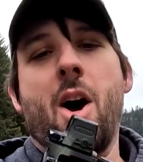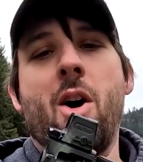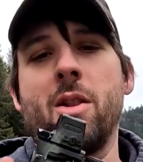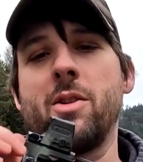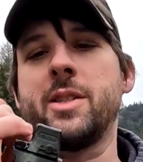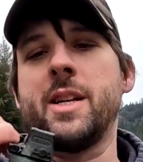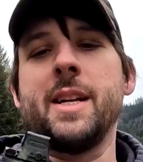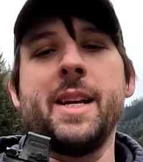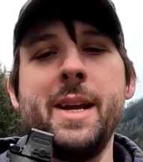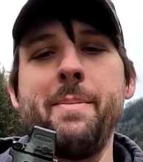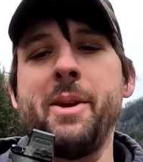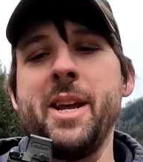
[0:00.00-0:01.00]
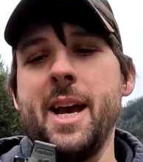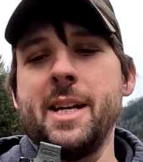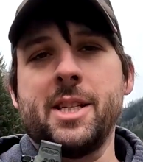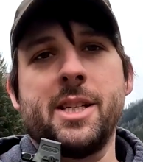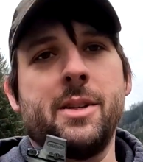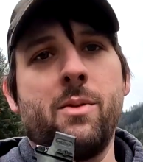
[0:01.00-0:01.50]
Holosun
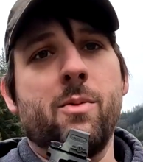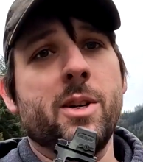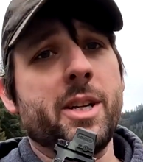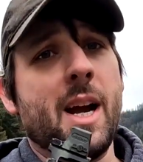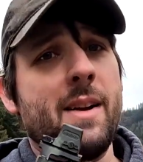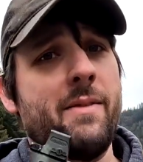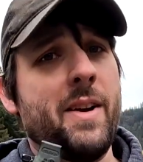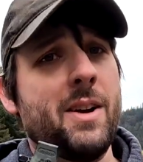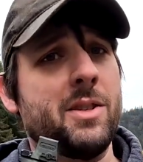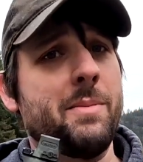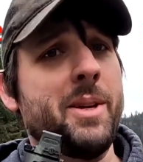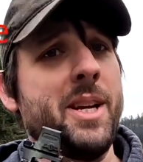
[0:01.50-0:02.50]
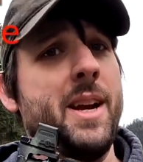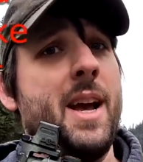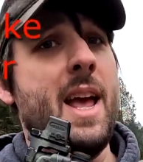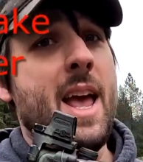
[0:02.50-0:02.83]
EPS, which I have found to be